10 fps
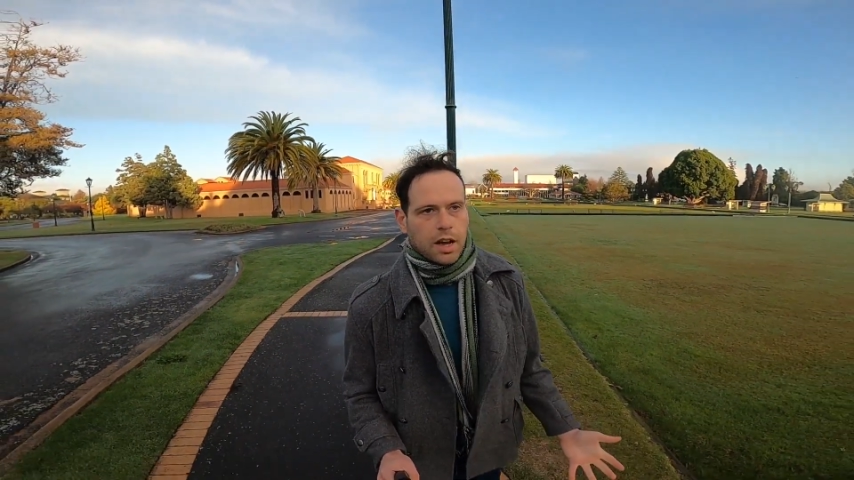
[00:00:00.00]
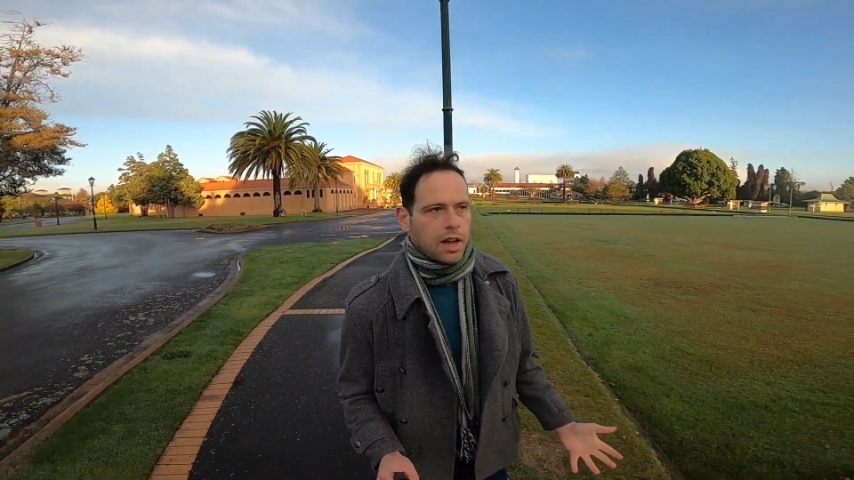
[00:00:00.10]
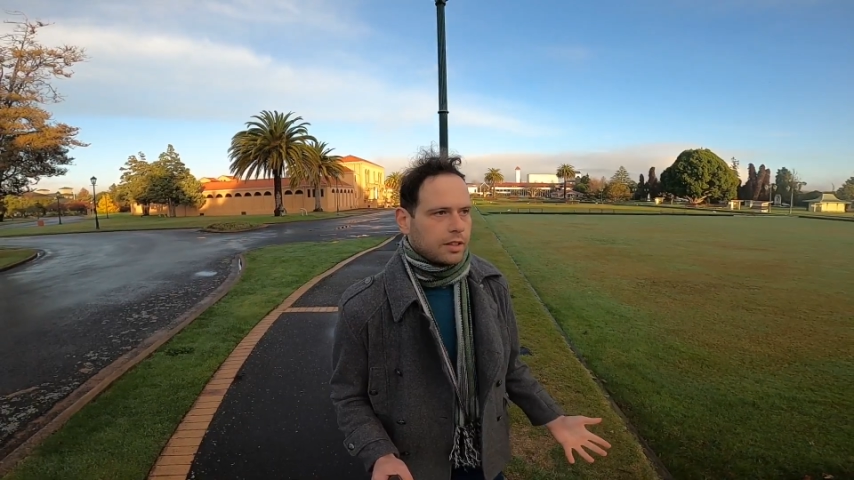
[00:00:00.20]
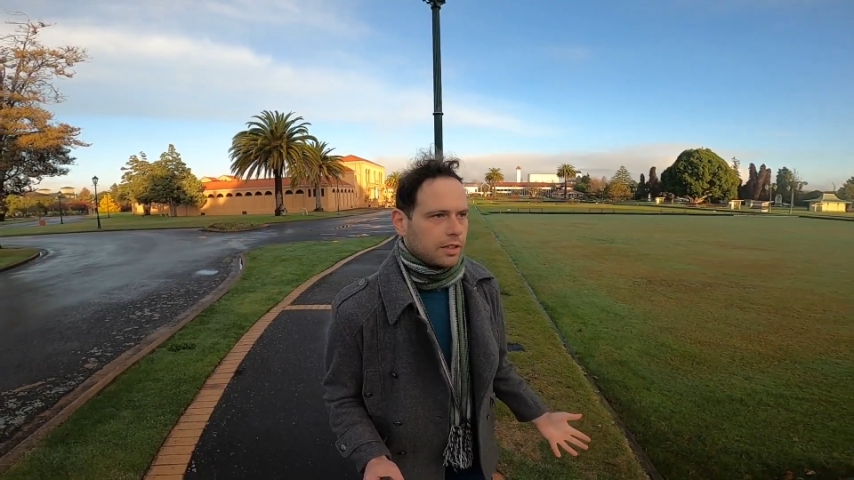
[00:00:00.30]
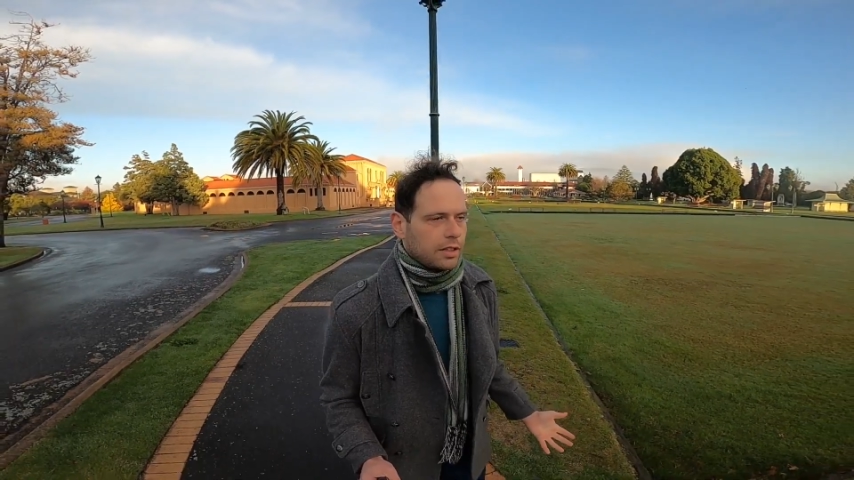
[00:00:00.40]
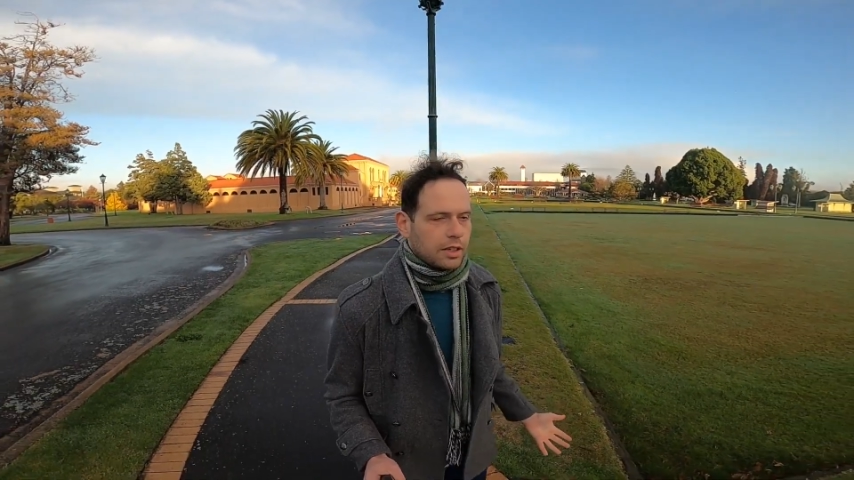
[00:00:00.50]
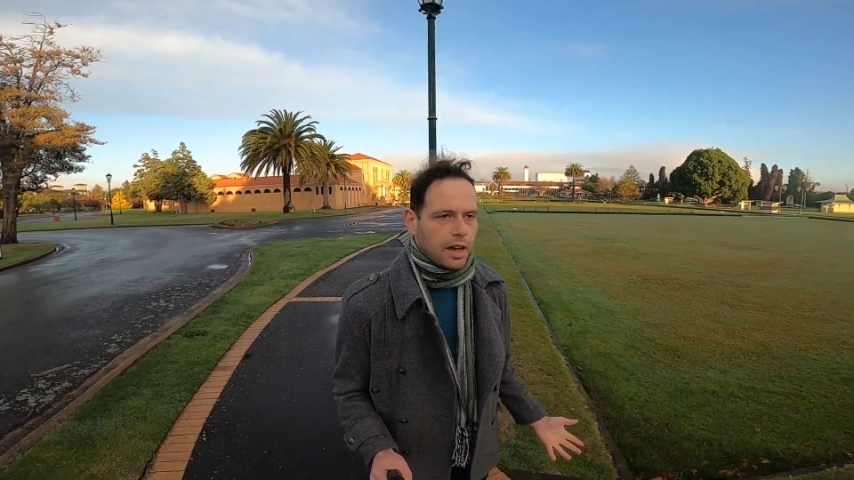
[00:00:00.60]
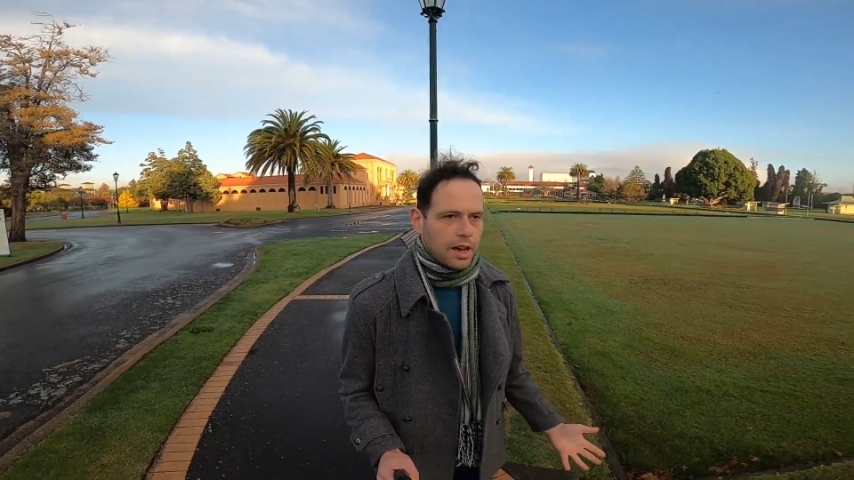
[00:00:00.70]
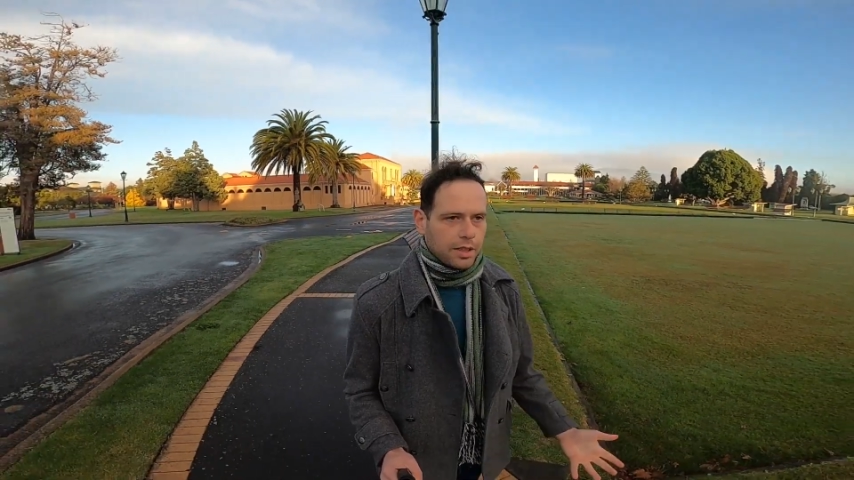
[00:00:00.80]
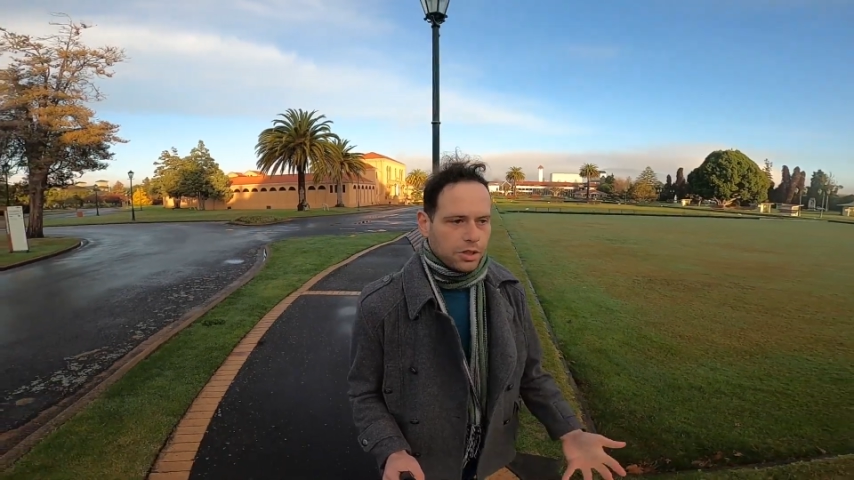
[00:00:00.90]

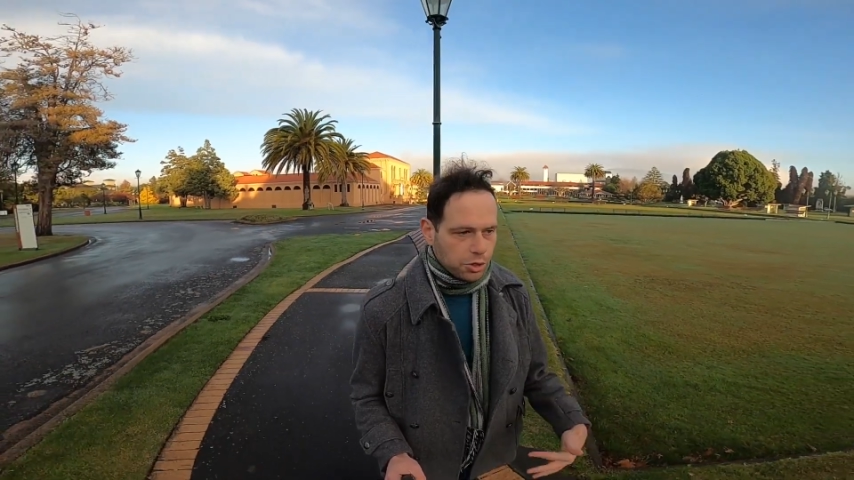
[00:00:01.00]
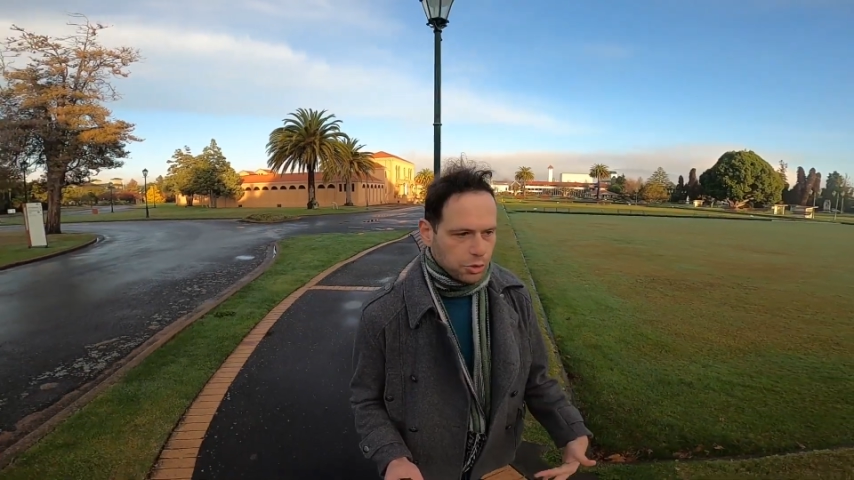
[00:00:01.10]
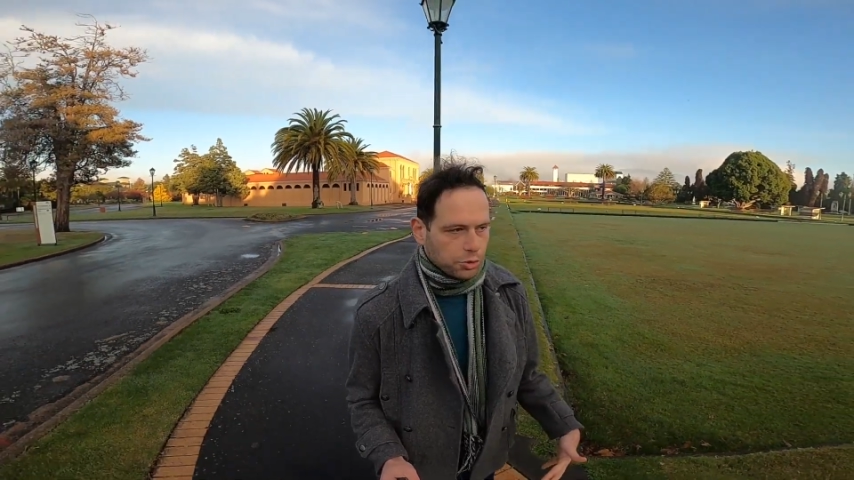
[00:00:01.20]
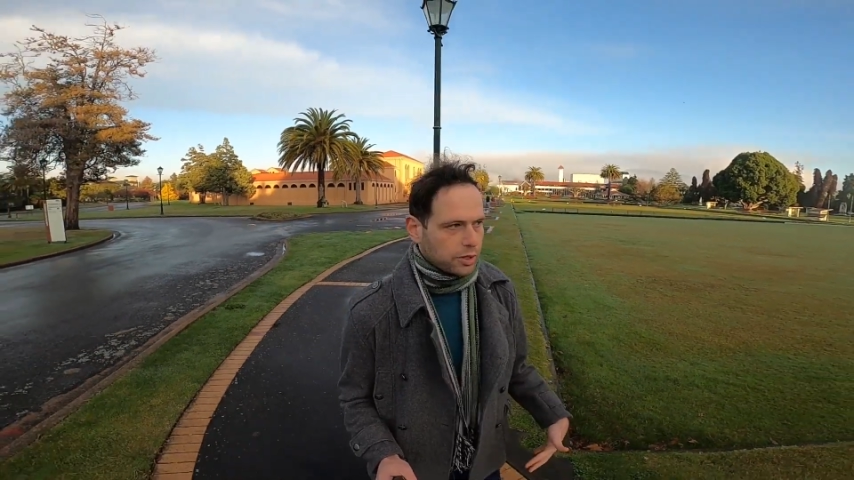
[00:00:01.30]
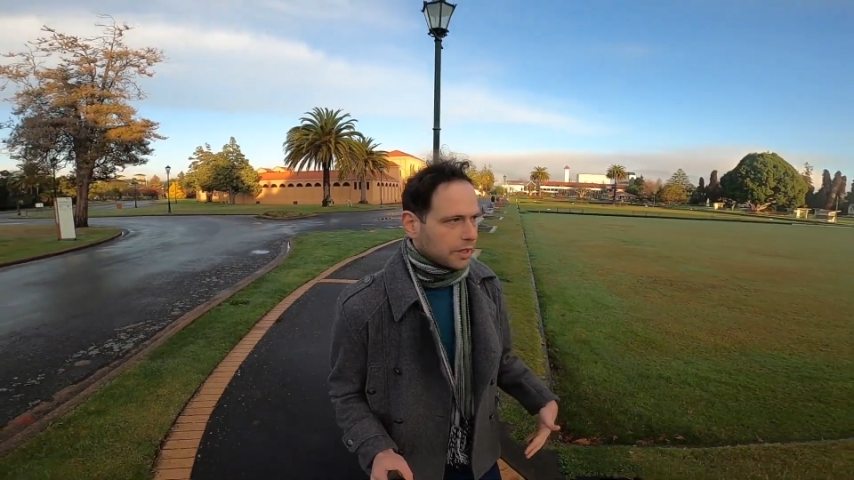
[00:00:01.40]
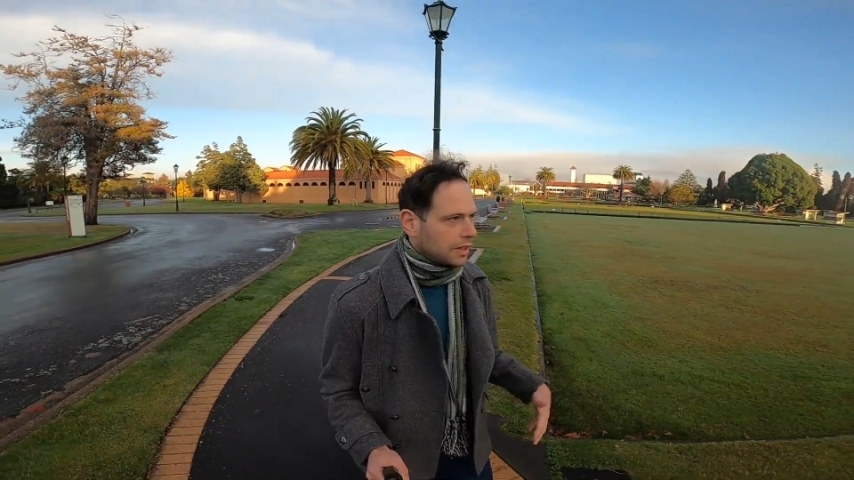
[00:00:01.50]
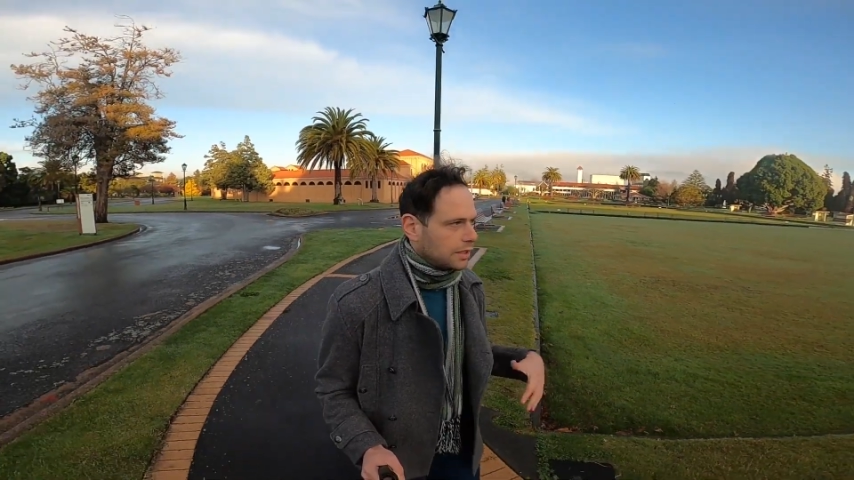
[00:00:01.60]
I knew that